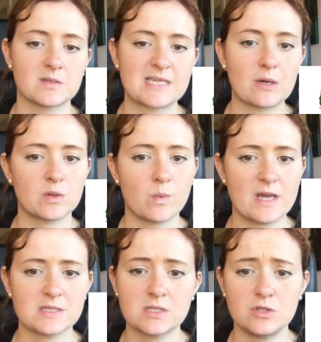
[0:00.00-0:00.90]

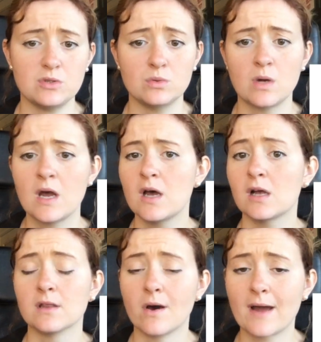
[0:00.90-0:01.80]
southwest to
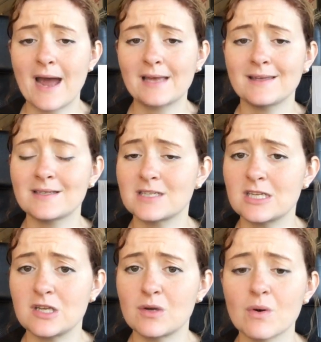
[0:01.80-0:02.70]
Long Island in
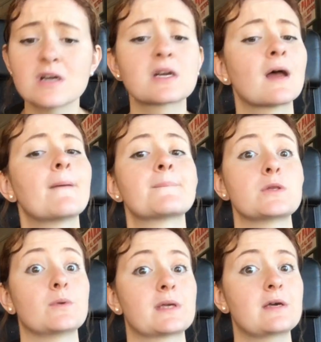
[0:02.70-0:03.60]
New York,
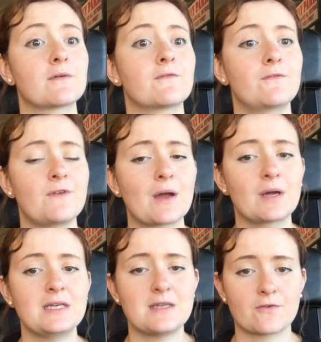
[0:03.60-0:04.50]
you will hear
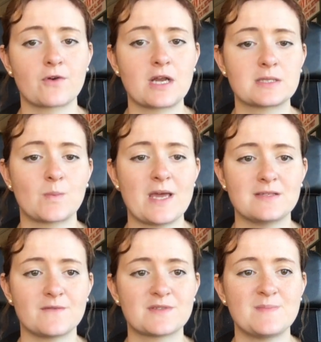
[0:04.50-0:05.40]
very different
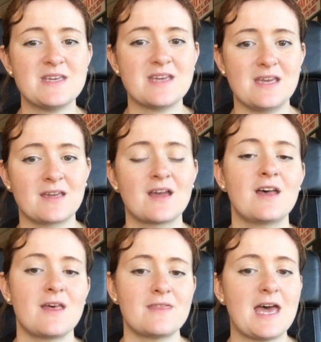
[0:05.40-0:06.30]
ways of speaking
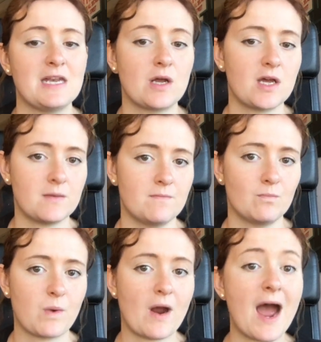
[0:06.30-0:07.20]
than
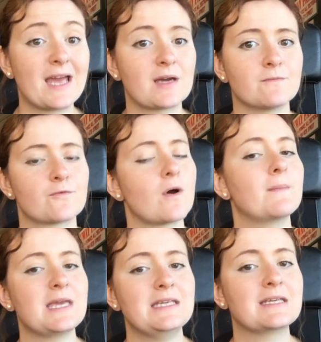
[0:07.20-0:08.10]
where I come from
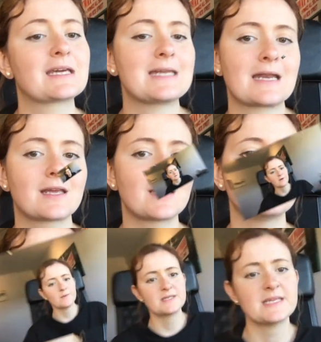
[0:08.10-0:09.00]
in Connecticut. So
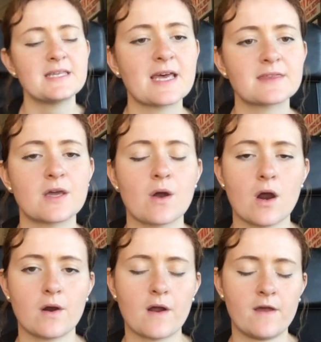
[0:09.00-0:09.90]
we see that there
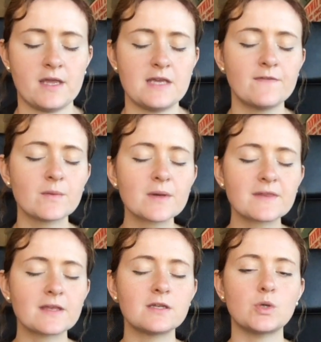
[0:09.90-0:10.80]
are, even
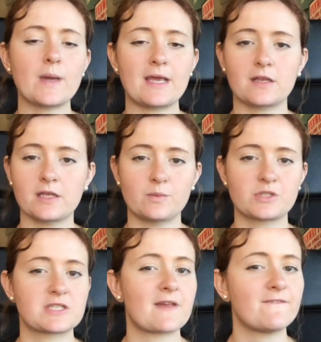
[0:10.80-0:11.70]
within New England,
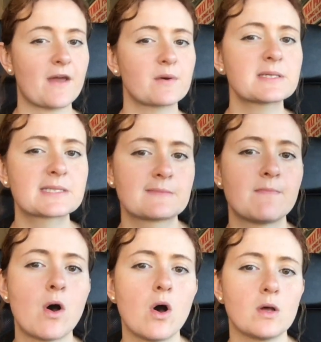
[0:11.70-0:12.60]
which is a very
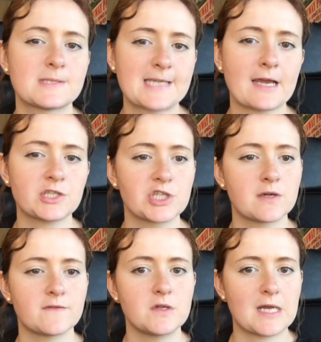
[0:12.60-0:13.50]
small section
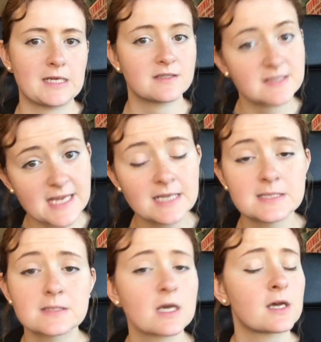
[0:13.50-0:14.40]
of the United
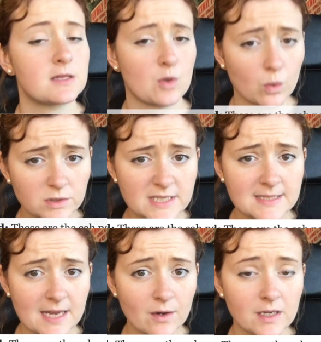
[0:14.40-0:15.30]
States, the
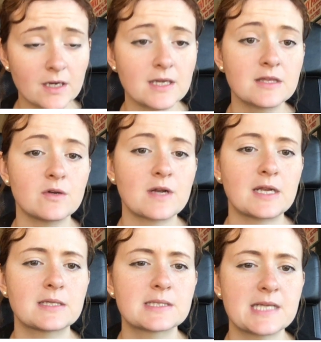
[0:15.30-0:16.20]
oldest area in the
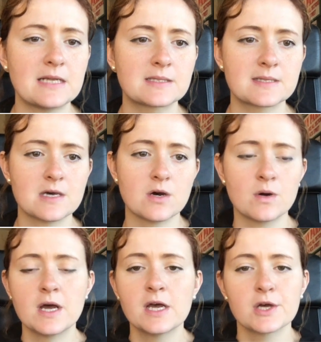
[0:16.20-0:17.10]
United States
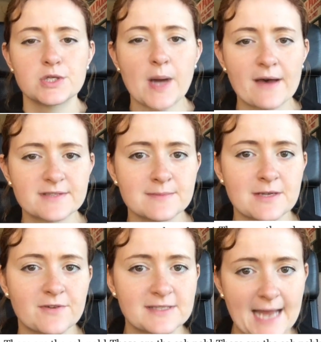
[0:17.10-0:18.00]
though, you have some
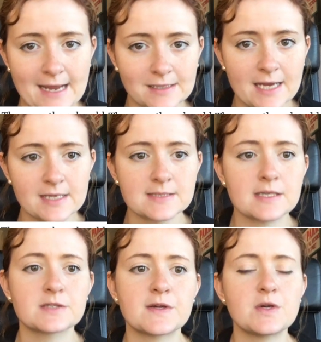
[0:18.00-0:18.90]
different dialects.
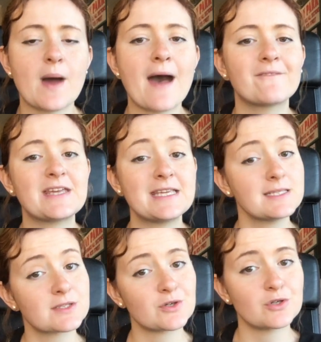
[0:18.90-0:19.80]
So you have
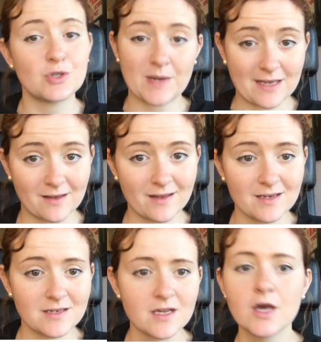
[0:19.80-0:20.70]
Eastern New England.